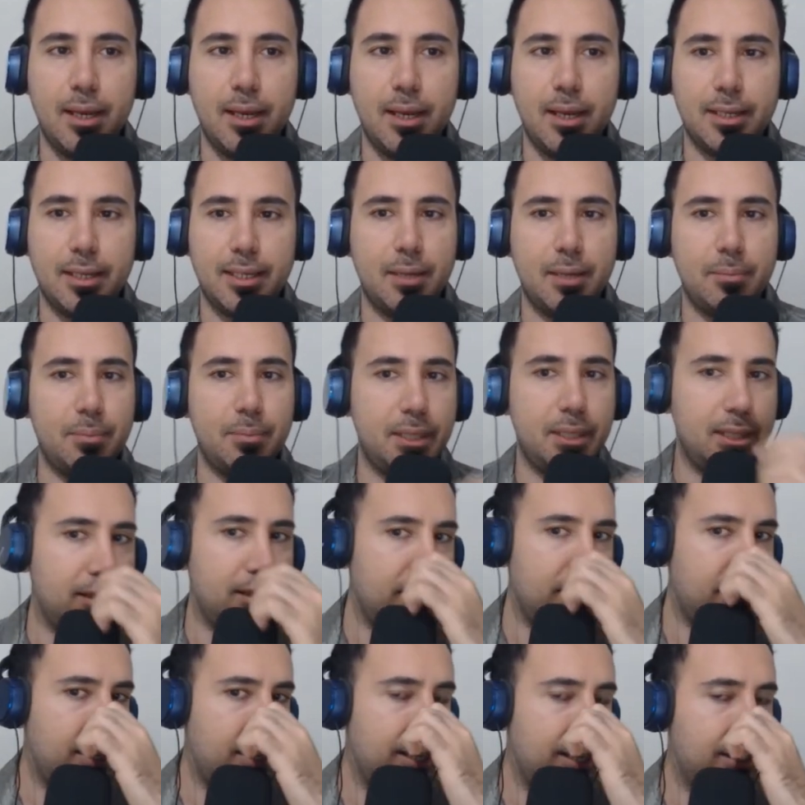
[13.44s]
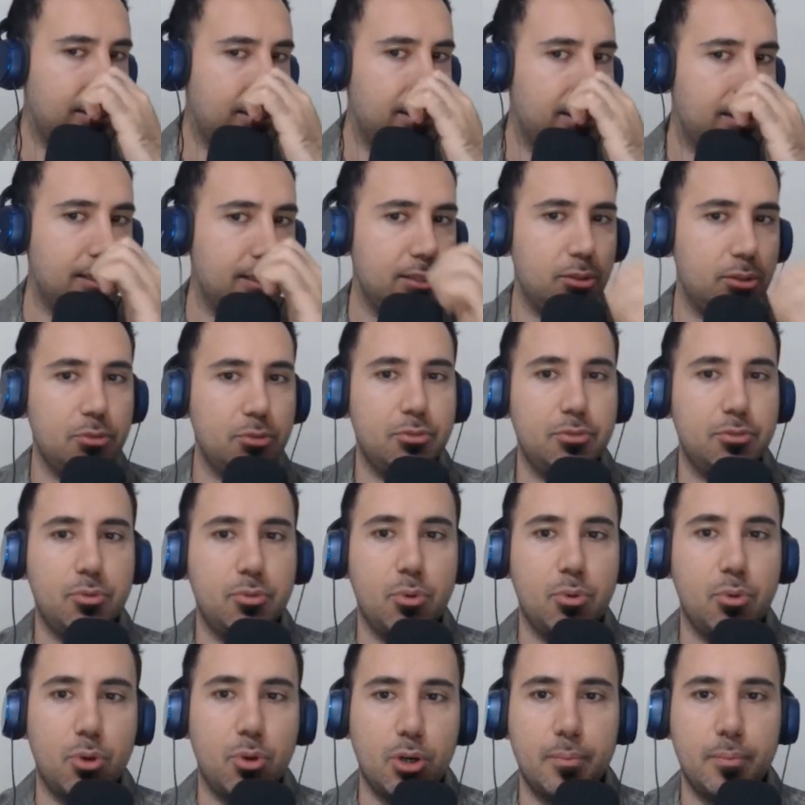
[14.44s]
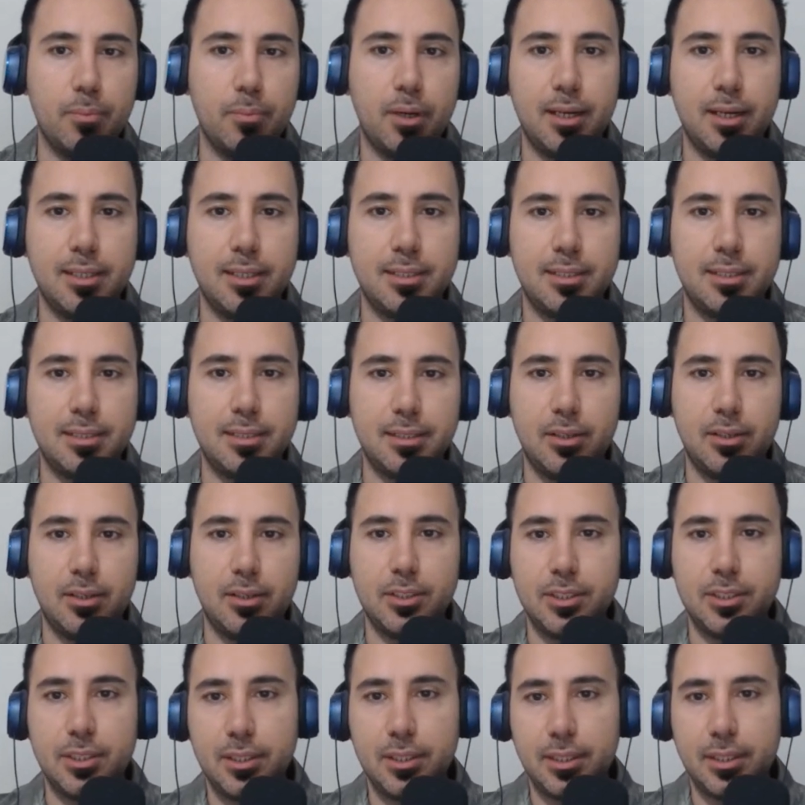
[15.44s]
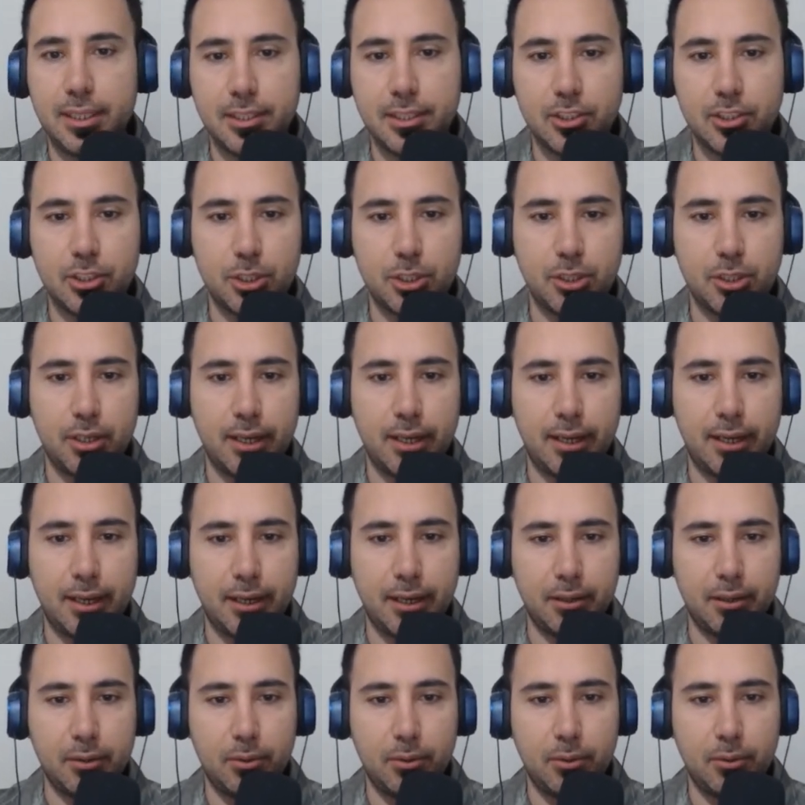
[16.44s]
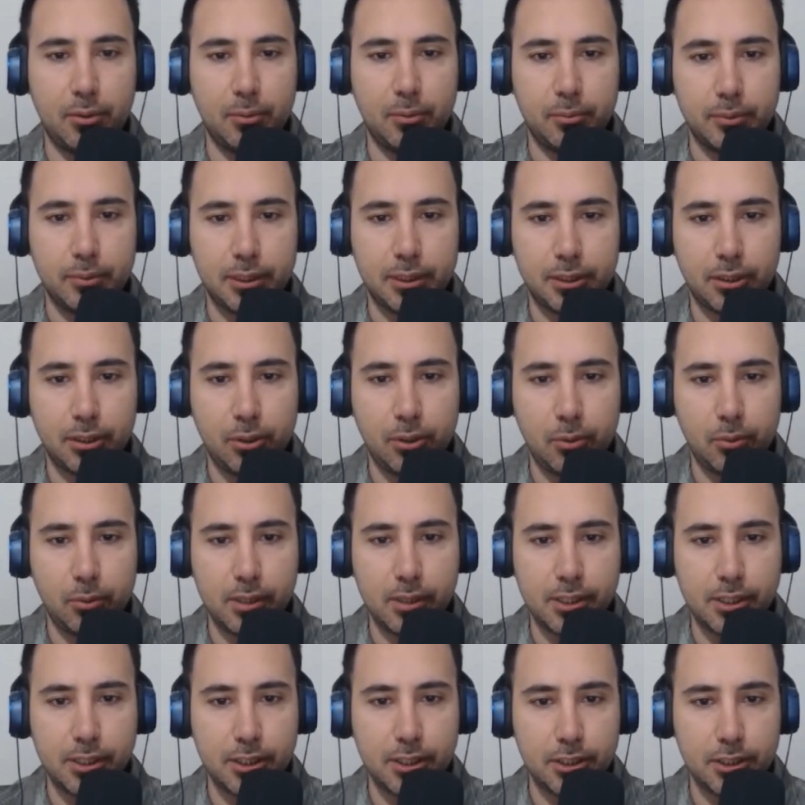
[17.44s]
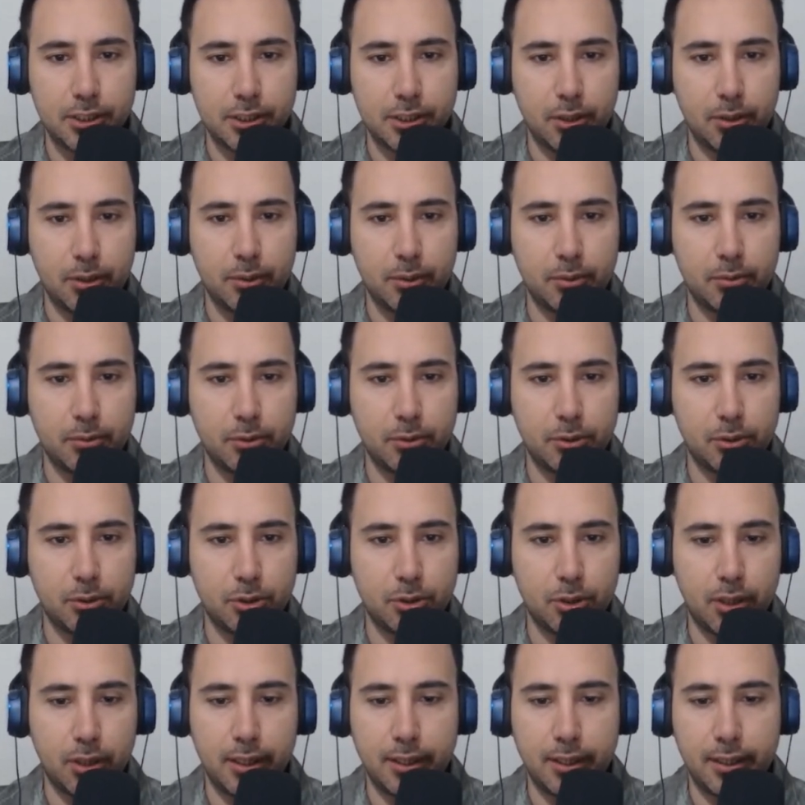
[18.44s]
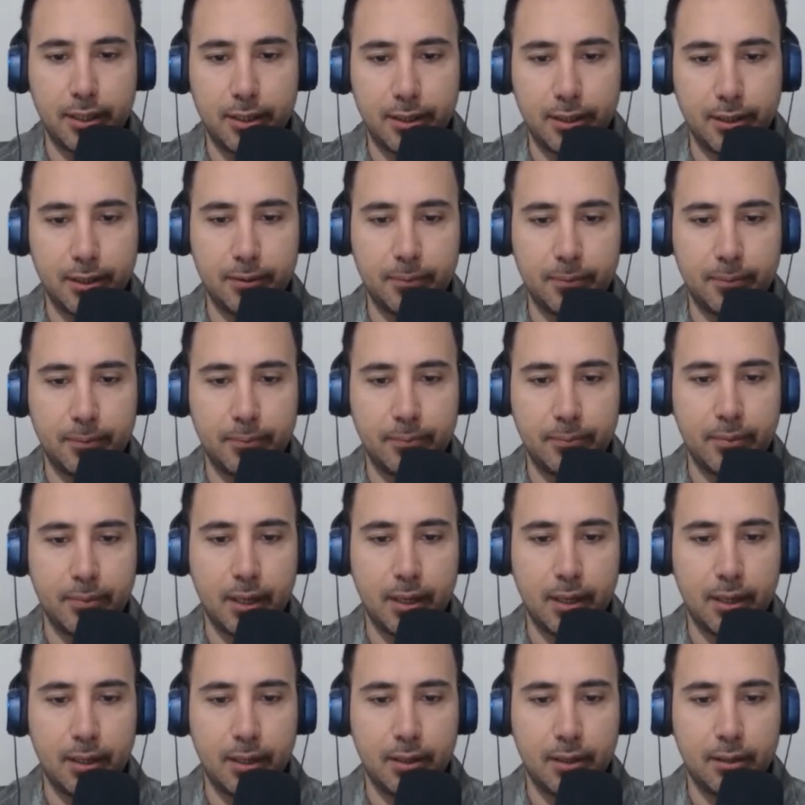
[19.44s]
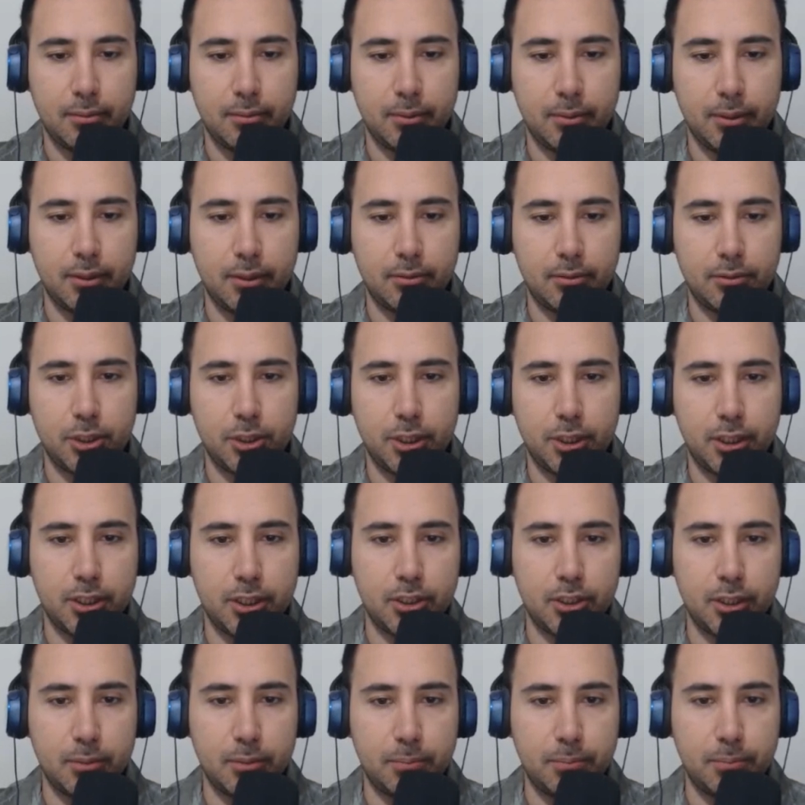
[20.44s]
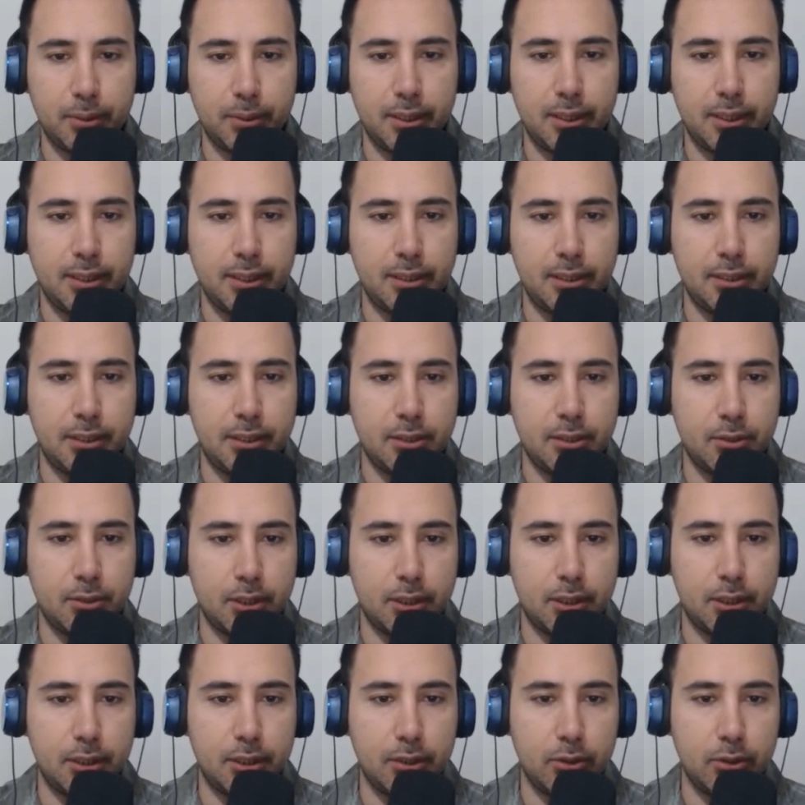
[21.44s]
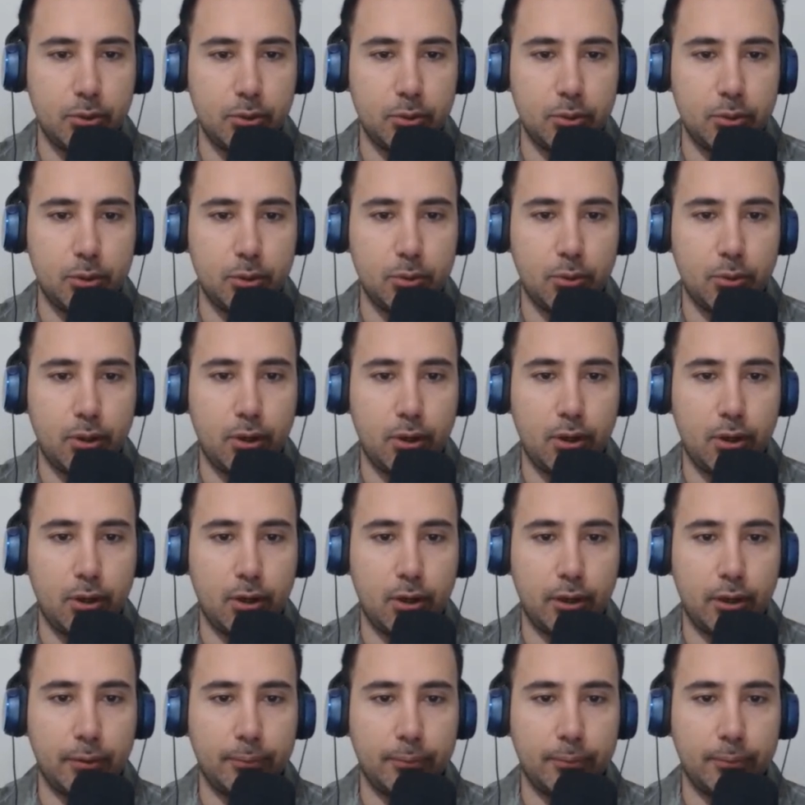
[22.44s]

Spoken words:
can be connected to form isosceles triangle. So let's just go draw it here. I'm going to change it P to Q to R.